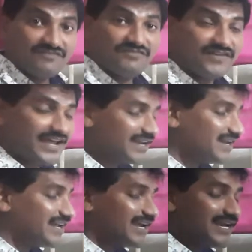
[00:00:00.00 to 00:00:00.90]
when
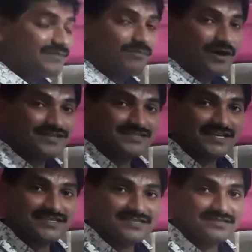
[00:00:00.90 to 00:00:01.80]
it
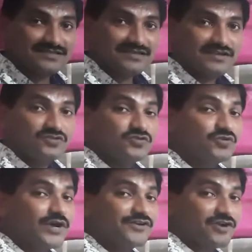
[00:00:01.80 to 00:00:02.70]
passes
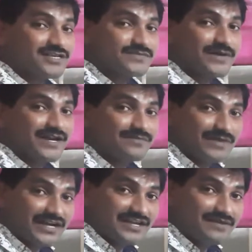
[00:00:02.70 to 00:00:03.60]
through a transparent
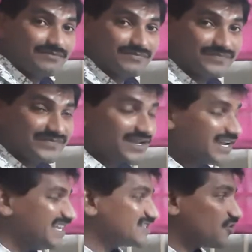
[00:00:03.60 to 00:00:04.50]
medium
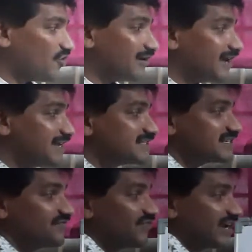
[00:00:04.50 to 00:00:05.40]
is called as
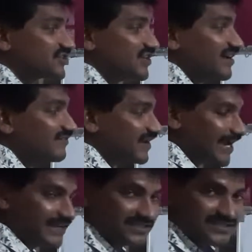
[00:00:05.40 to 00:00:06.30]
refraction of
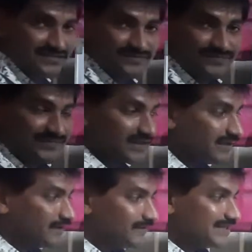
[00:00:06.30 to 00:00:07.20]
light.
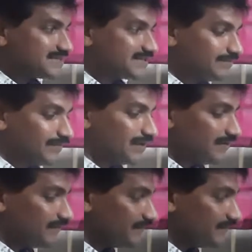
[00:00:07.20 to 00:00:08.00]
Means simple,